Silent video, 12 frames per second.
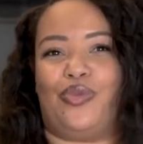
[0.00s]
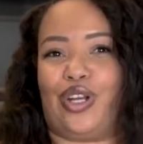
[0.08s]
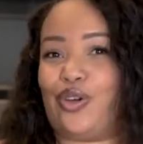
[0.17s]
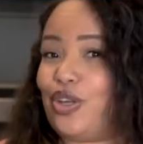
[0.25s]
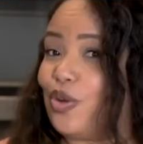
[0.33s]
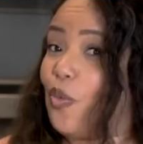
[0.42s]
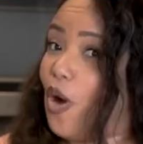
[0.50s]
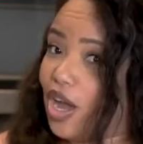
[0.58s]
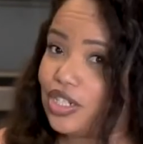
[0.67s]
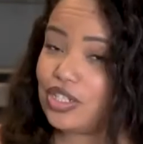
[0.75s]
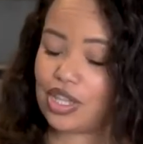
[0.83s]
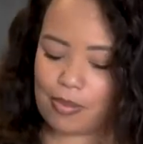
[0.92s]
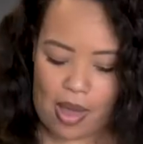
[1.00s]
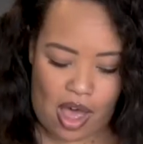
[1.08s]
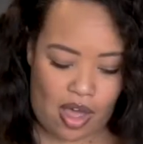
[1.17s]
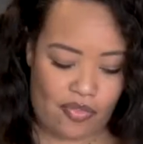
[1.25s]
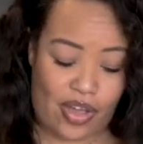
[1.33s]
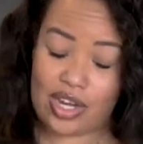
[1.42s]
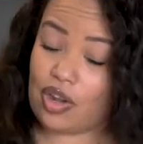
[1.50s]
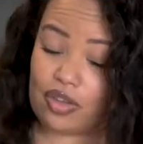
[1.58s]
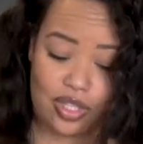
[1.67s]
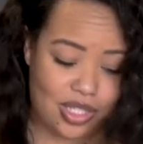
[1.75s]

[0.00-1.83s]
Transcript: We're going to wash them off. I know the